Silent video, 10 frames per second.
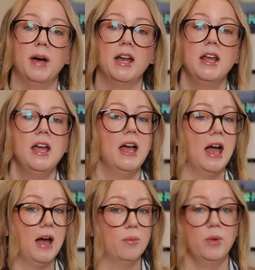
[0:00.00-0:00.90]
but
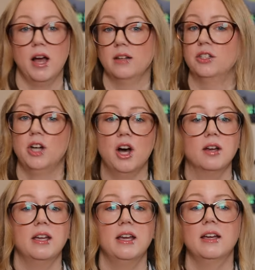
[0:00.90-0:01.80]
we got to
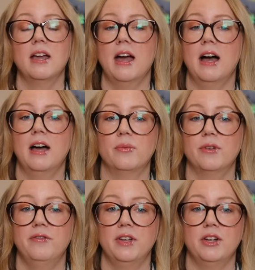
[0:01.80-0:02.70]
talking and
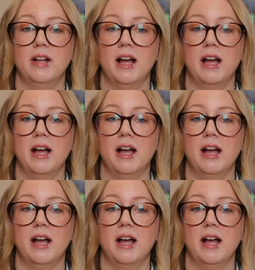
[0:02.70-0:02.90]
we figured